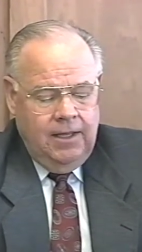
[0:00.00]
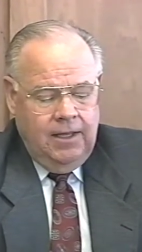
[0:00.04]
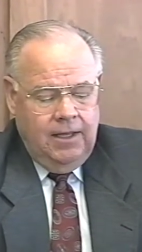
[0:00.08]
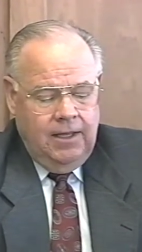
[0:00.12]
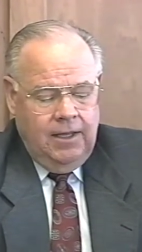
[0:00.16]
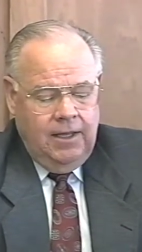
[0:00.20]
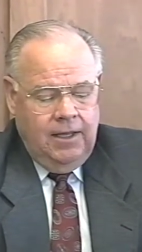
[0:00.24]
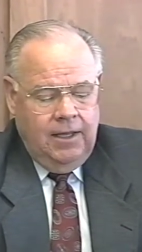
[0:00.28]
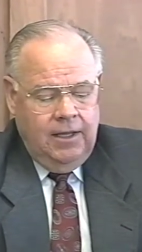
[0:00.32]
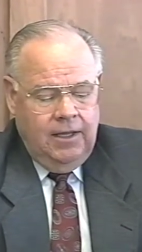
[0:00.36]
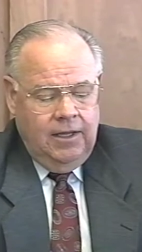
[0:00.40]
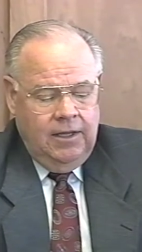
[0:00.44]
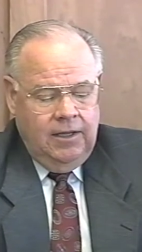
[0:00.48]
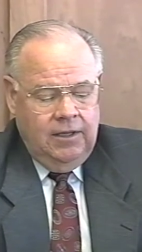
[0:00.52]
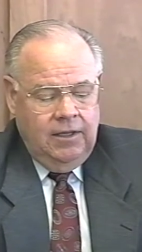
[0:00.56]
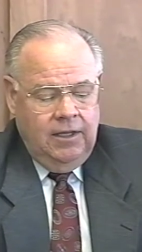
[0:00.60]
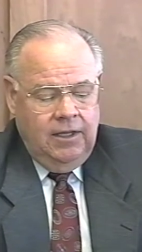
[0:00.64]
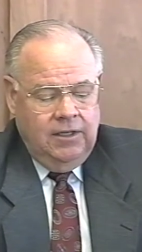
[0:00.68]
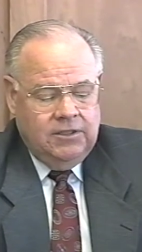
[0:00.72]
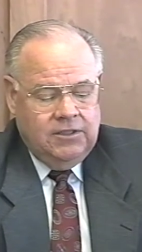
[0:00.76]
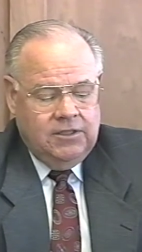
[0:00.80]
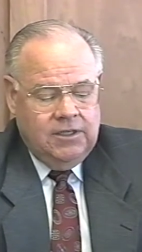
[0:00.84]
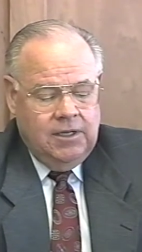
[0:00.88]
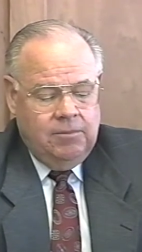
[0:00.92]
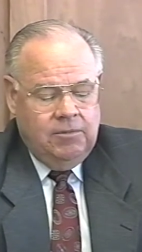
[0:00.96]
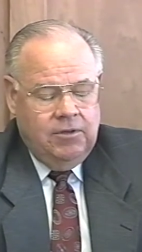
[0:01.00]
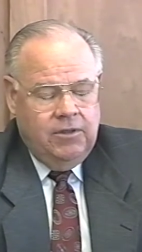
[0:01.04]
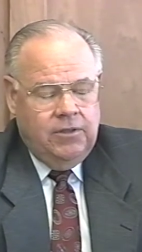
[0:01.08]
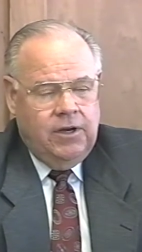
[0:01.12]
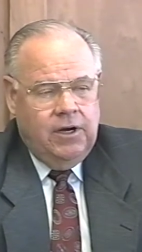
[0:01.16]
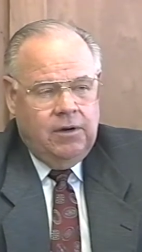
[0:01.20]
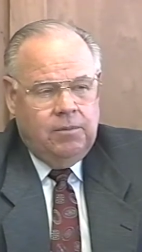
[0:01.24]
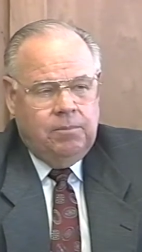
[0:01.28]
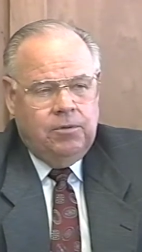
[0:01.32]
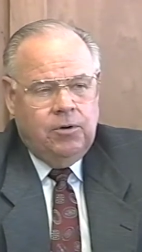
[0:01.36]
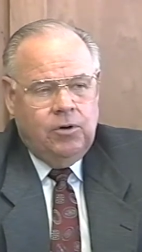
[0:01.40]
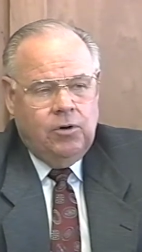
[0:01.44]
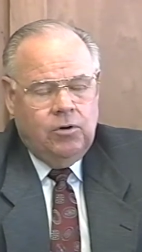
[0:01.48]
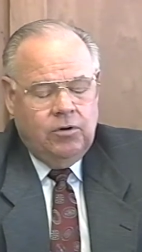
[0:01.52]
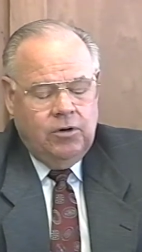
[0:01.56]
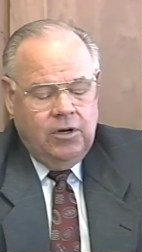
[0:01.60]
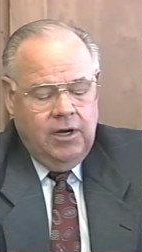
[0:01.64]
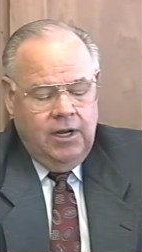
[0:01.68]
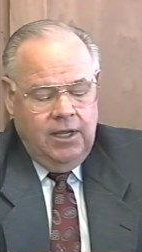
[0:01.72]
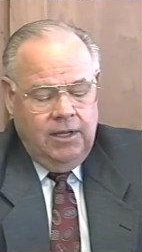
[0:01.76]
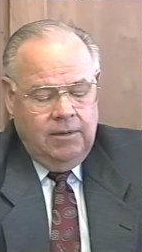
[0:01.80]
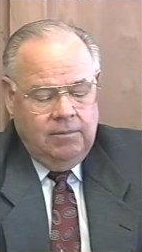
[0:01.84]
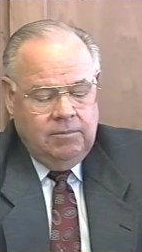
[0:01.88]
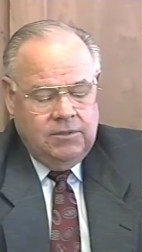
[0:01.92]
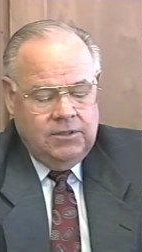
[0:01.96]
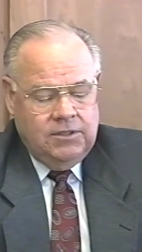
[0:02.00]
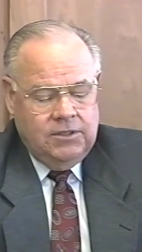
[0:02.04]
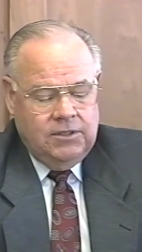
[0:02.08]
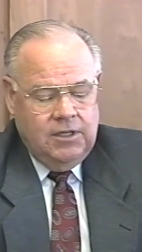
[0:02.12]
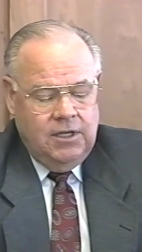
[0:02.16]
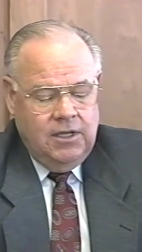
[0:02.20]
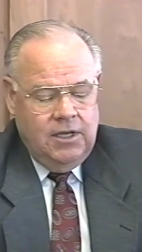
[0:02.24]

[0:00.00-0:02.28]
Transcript: uh, and some of their programs.